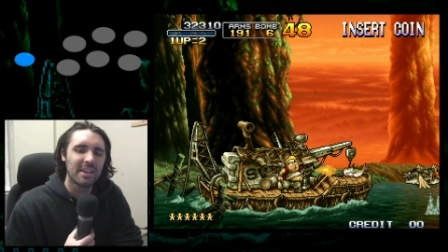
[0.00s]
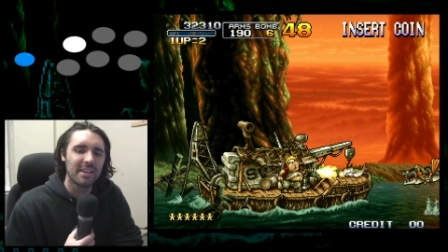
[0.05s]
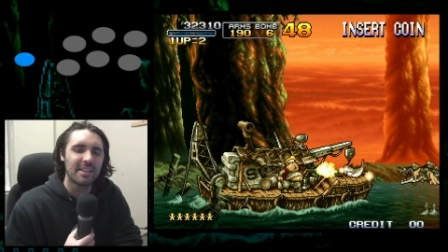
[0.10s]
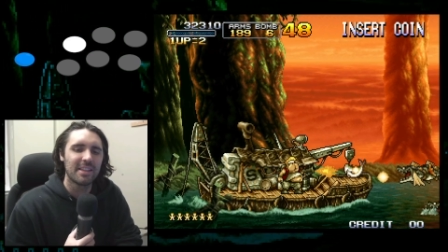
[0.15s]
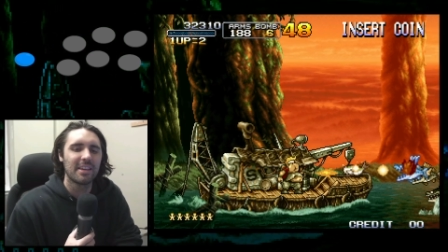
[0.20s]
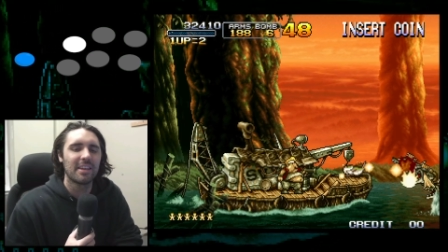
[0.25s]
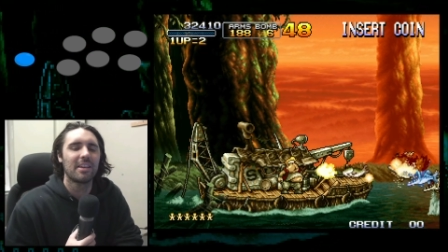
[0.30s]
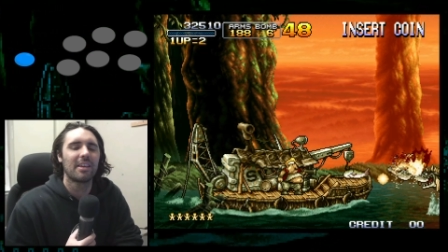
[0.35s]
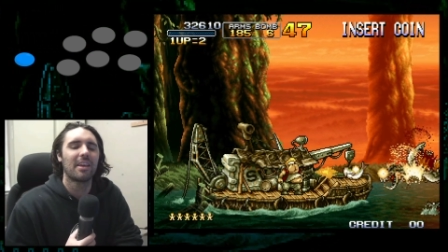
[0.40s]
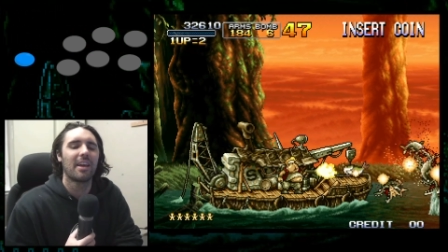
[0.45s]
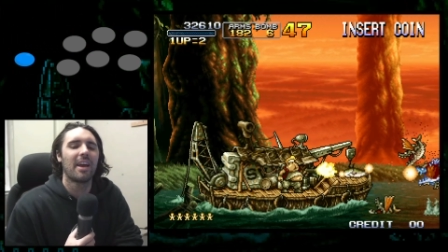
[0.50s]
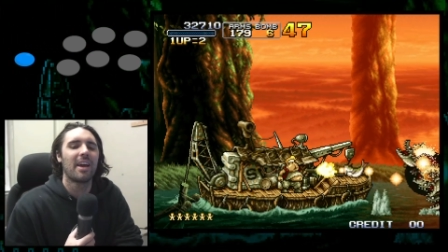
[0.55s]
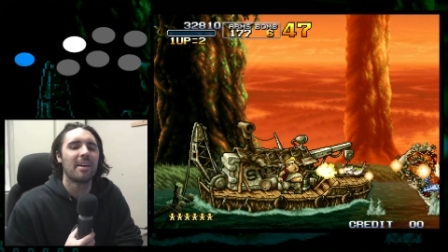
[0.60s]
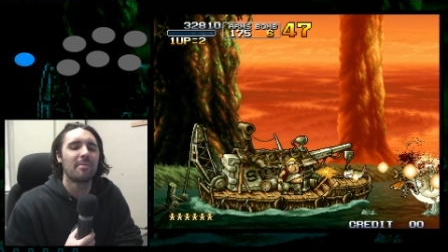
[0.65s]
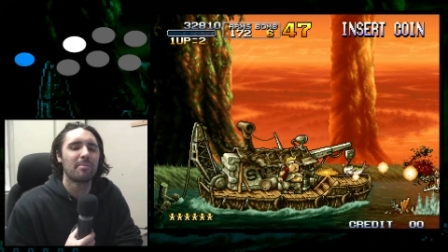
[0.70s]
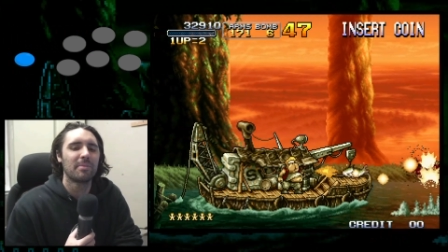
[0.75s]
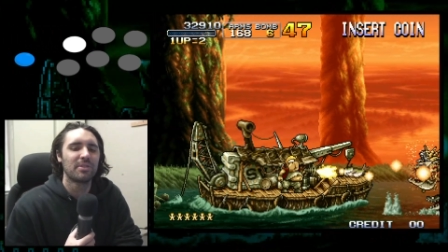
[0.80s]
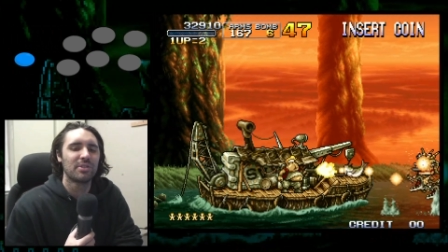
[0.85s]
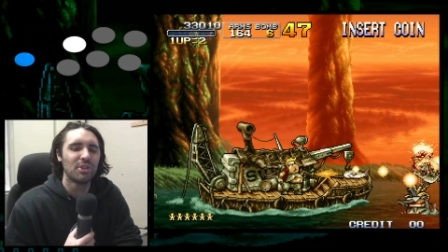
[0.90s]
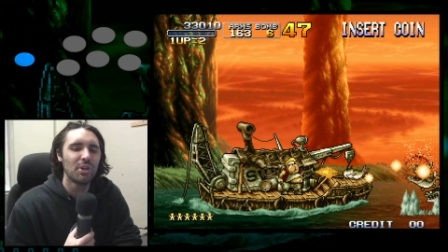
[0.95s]
I think,
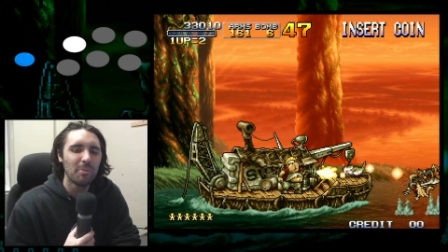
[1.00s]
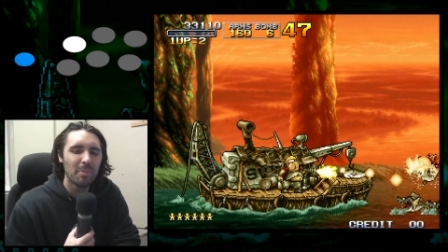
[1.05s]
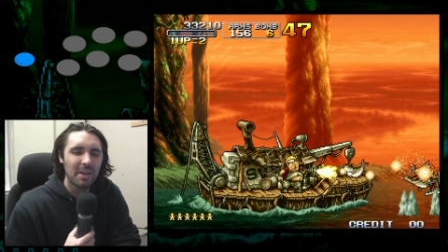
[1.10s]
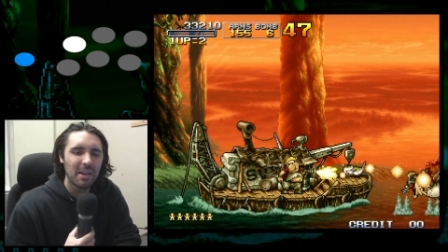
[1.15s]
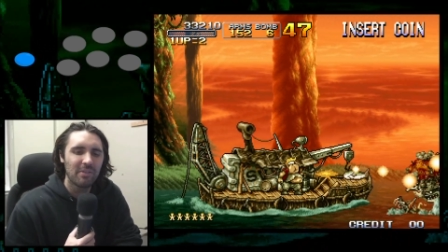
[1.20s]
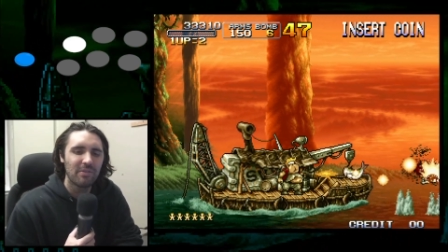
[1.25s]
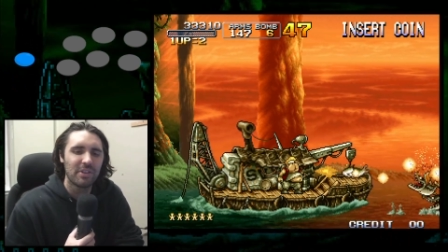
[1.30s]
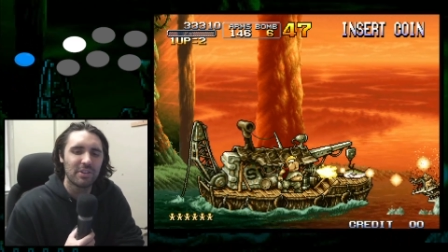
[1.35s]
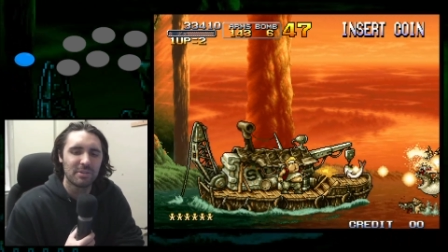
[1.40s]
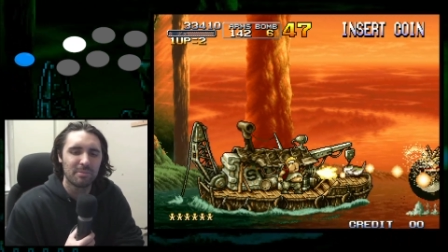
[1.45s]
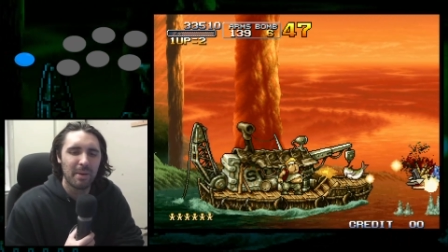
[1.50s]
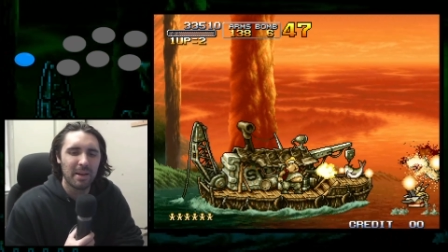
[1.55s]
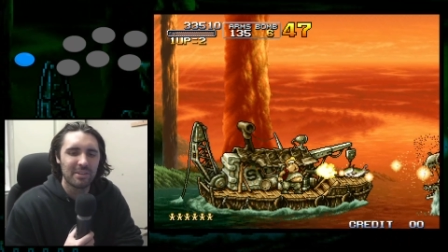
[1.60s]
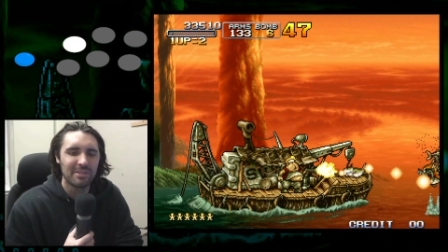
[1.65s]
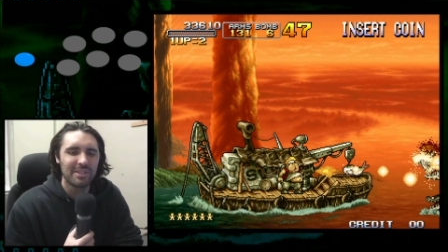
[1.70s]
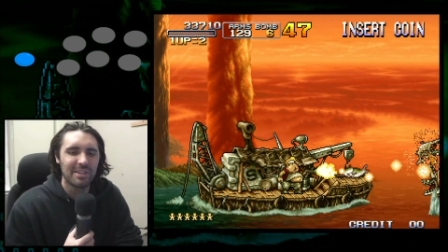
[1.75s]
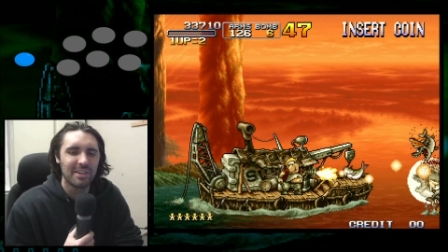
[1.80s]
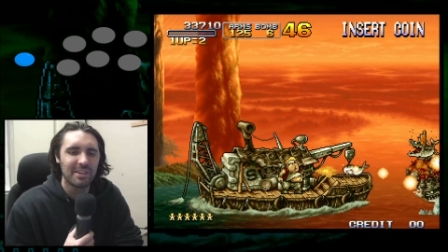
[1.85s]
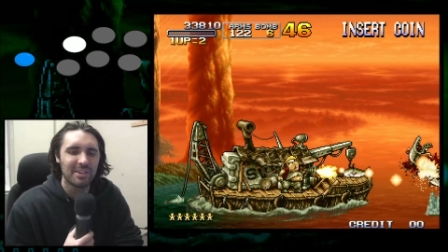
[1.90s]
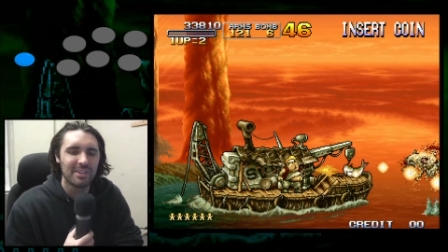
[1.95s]
I'm assuming if there's Metal
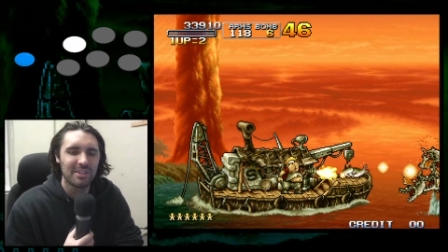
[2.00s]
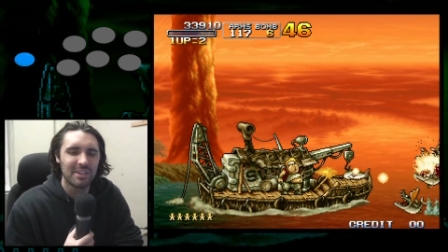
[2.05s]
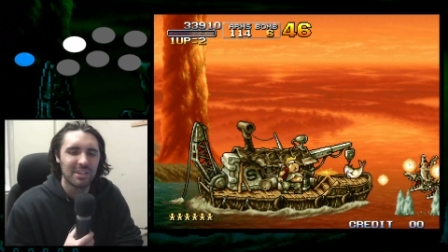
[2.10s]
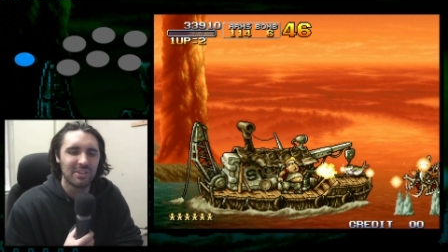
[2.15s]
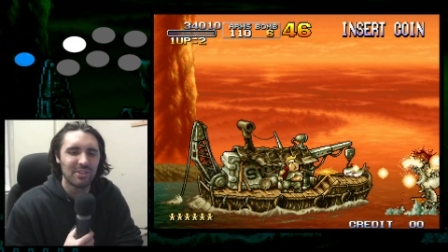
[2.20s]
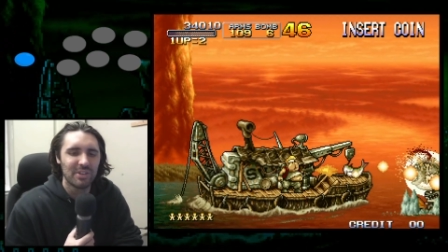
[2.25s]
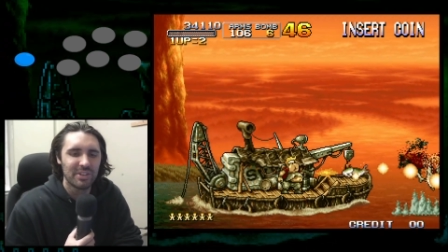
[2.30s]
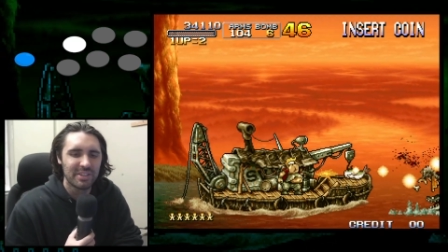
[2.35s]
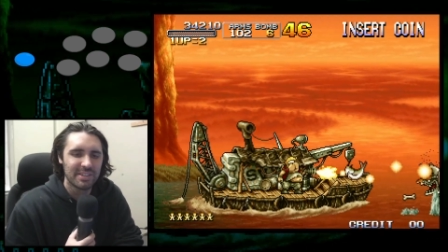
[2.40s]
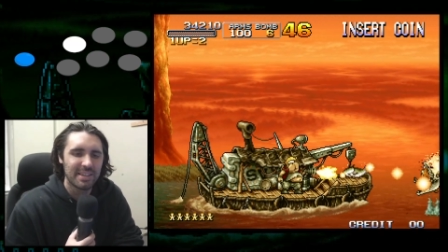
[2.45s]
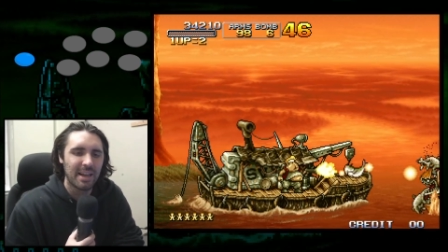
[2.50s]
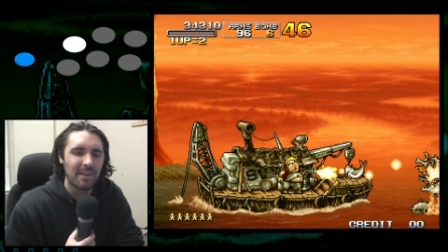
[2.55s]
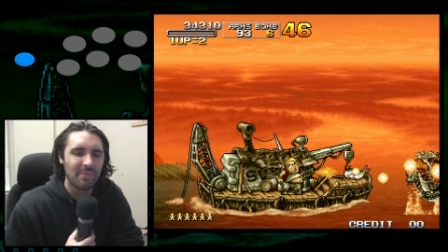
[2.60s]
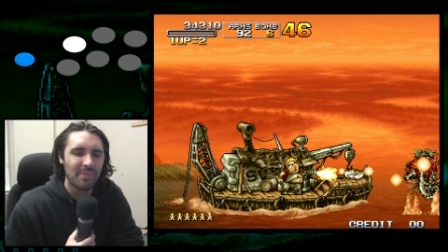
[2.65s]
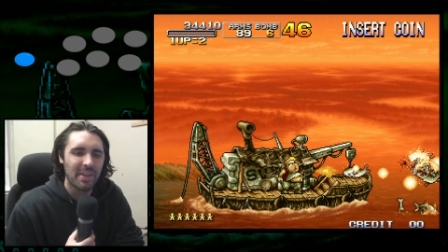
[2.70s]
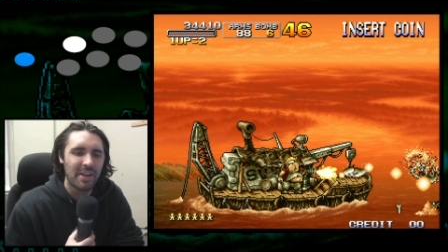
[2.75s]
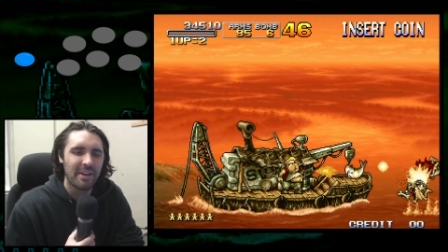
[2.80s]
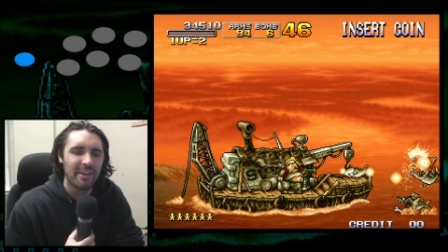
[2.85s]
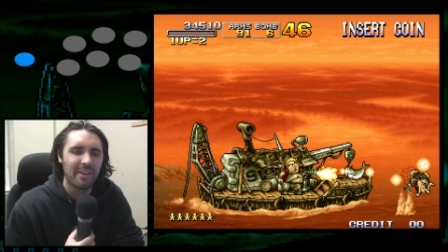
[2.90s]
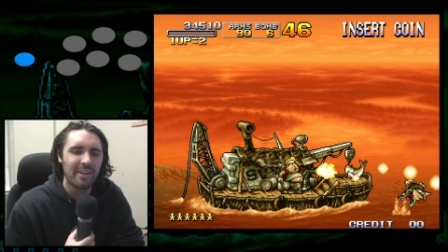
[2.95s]
Slug tier lists out
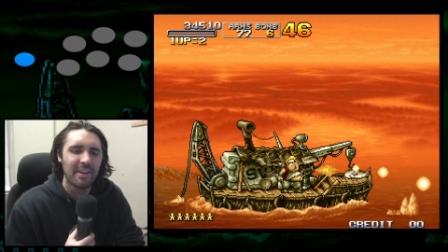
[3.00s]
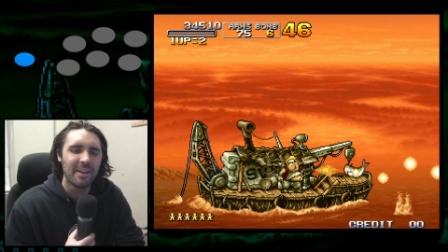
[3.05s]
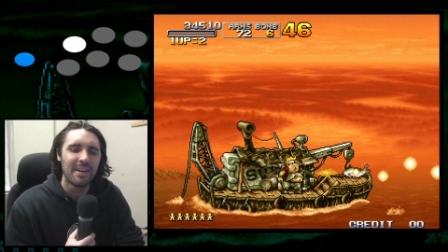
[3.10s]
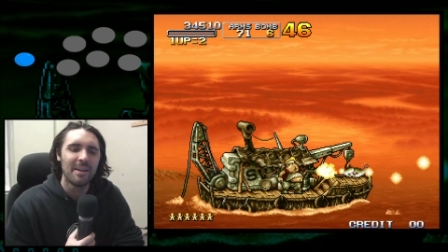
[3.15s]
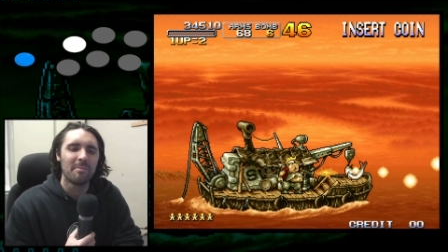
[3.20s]
there,